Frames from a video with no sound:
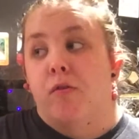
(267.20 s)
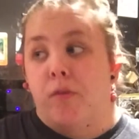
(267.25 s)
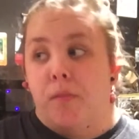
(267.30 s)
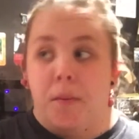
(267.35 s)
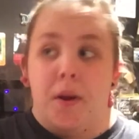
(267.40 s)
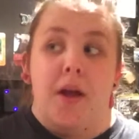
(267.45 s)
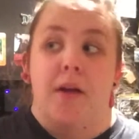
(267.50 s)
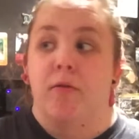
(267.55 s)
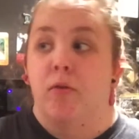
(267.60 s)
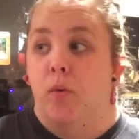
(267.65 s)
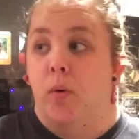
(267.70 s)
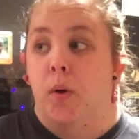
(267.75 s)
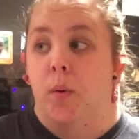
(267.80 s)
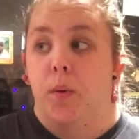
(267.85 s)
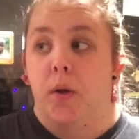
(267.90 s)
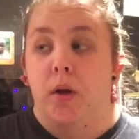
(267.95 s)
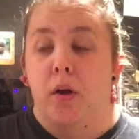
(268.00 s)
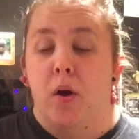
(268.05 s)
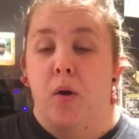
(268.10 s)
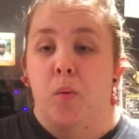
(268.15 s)
from everywhere
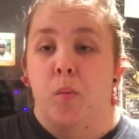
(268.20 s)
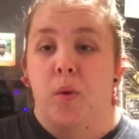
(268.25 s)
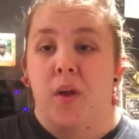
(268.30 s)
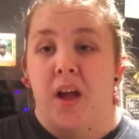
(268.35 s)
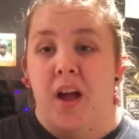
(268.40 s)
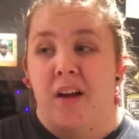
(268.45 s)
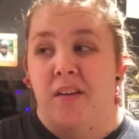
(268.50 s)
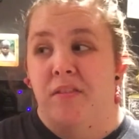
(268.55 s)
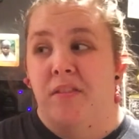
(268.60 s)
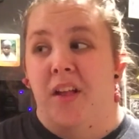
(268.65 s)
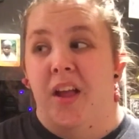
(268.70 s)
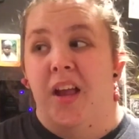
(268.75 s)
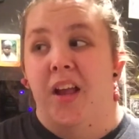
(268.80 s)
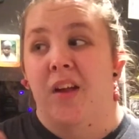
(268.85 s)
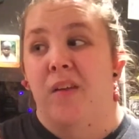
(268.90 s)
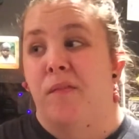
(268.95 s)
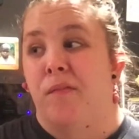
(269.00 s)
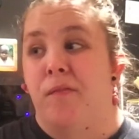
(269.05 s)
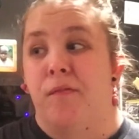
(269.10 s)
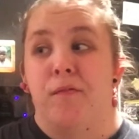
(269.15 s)
we go. We have
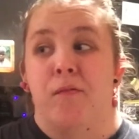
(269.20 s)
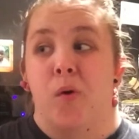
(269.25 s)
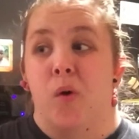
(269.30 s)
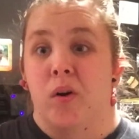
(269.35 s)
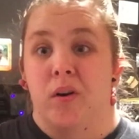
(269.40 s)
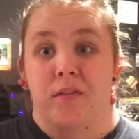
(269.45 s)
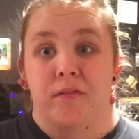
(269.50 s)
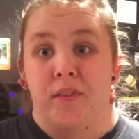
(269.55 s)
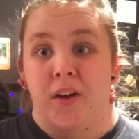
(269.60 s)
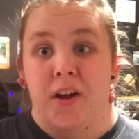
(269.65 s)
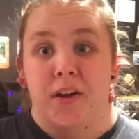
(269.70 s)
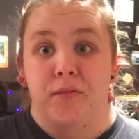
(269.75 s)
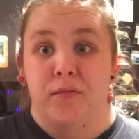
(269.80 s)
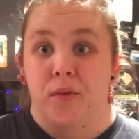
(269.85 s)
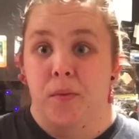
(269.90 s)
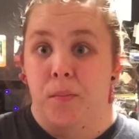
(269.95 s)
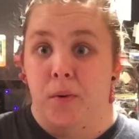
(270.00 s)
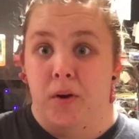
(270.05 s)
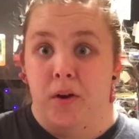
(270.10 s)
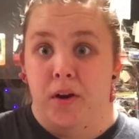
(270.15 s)
like four or five
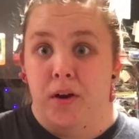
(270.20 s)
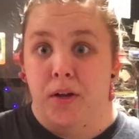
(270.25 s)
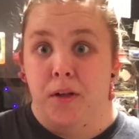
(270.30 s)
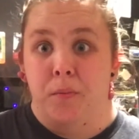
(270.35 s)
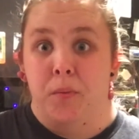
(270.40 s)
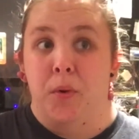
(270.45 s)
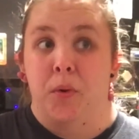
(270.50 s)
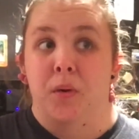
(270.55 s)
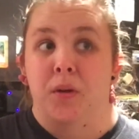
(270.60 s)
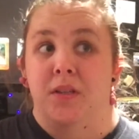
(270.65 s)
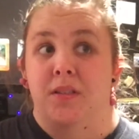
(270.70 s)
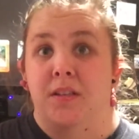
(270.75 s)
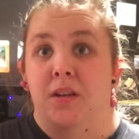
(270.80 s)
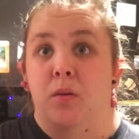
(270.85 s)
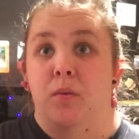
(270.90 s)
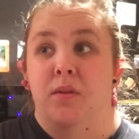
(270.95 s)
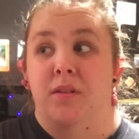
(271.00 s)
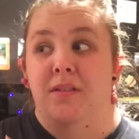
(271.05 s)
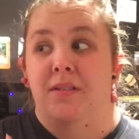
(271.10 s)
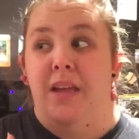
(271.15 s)
from our honeymoon, because
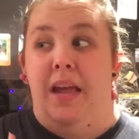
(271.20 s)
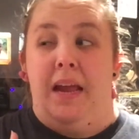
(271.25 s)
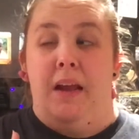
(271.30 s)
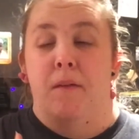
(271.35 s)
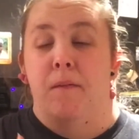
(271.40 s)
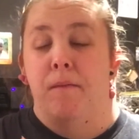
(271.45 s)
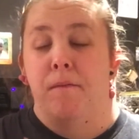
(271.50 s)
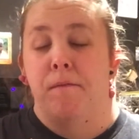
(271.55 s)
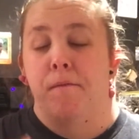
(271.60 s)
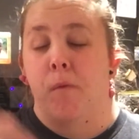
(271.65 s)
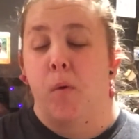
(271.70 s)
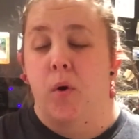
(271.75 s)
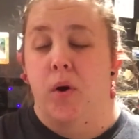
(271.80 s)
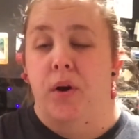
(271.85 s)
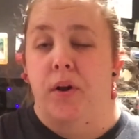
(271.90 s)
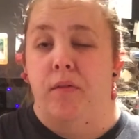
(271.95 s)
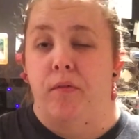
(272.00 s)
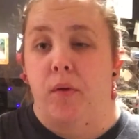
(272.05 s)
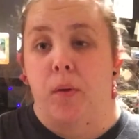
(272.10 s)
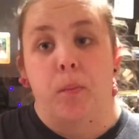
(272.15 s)
there was like
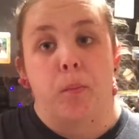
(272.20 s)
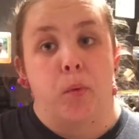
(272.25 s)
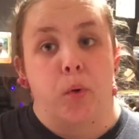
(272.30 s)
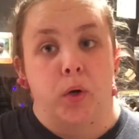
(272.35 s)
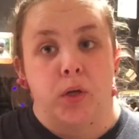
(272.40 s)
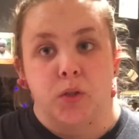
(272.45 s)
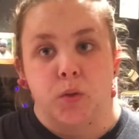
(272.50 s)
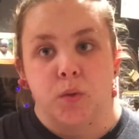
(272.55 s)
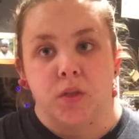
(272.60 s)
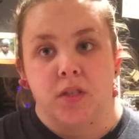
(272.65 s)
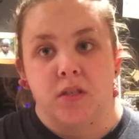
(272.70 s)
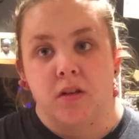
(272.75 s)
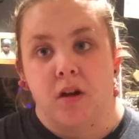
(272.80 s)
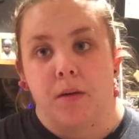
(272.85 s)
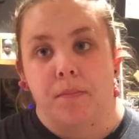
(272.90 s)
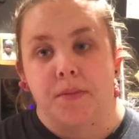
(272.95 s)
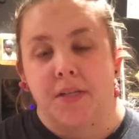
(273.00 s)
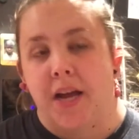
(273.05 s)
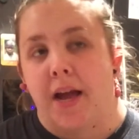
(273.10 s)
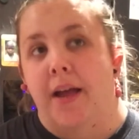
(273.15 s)
four different ports we
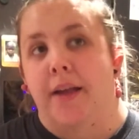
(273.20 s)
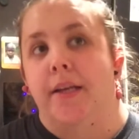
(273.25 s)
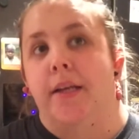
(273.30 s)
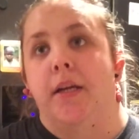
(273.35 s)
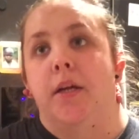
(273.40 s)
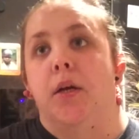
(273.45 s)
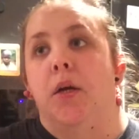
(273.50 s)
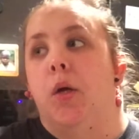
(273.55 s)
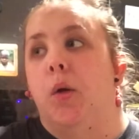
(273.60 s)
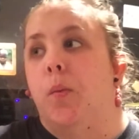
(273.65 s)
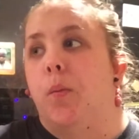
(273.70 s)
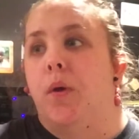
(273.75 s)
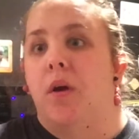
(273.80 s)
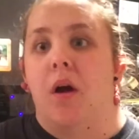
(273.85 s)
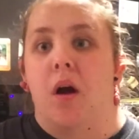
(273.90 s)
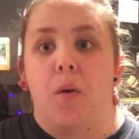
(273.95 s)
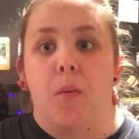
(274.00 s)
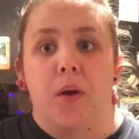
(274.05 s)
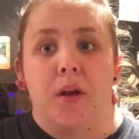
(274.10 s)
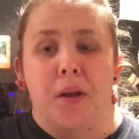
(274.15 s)
stopped at. We
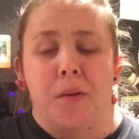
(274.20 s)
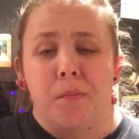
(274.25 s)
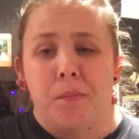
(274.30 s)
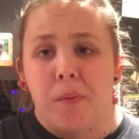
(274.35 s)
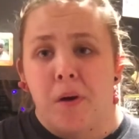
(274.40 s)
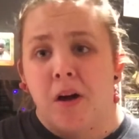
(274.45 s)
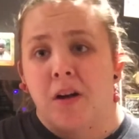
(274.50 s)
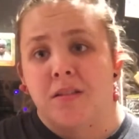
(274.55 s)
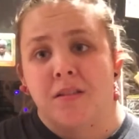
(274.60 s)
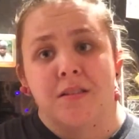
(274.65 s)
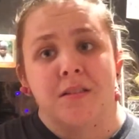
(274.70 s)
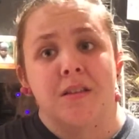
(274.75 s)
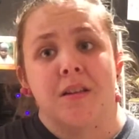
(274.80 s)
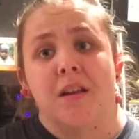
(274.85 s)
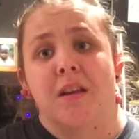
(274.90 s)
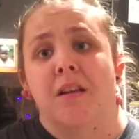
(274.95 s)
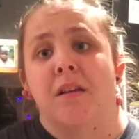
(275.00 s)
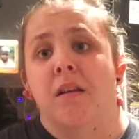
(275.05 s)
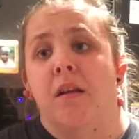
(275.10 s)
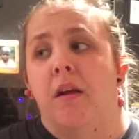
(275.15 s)
got one in
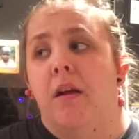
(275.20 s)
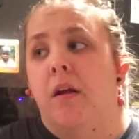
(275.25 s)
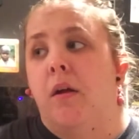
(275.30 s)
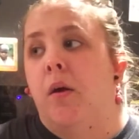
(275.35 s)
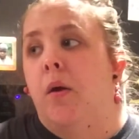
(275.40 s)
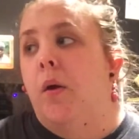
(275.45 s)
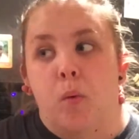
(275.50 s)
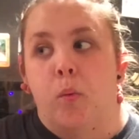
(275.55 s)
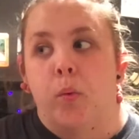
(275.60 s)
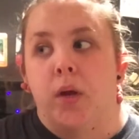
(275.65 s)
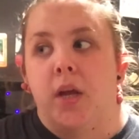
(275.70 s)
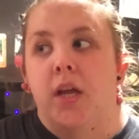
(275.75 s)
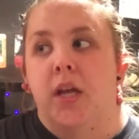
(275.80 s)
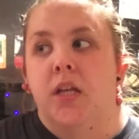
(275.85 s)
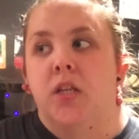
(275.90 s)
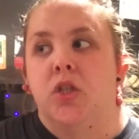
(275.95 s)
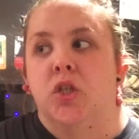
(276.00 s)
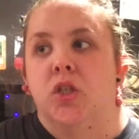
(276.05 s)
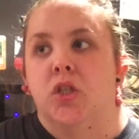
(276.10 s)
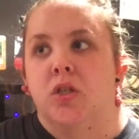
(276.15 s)
Boston. We
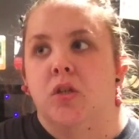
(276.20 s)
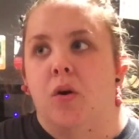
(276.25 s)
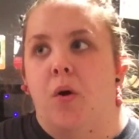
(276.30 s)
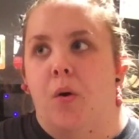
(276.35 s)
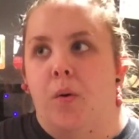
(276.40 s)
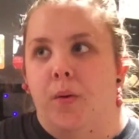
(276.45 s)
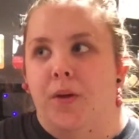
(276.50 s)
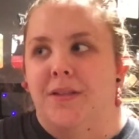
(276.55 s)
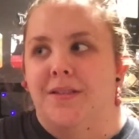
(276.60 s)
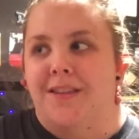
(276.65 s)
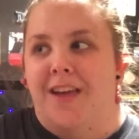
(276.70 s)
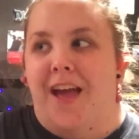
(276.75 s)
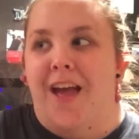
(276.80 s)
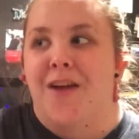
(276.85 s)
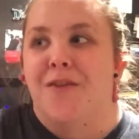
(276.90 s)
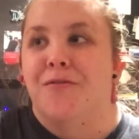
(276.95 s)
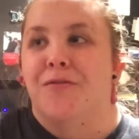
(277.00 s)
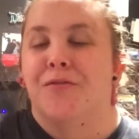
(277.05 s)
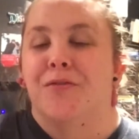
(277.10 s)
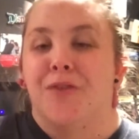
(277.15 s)
just always
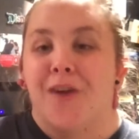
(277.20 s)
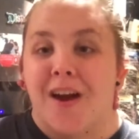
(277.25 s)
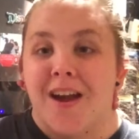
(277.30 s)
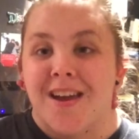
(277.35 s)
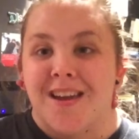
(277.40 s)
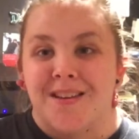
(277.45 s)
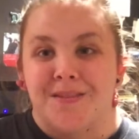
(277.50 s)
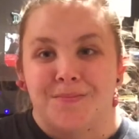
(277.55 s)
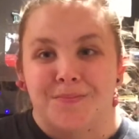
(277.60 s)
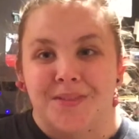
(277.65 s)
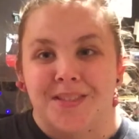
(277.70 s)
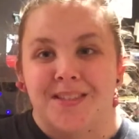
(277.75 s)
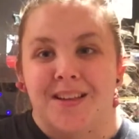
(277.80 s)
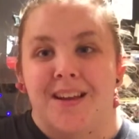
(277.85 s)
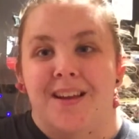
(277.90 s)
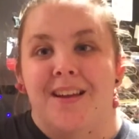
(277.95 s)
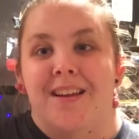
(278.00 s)
get frames,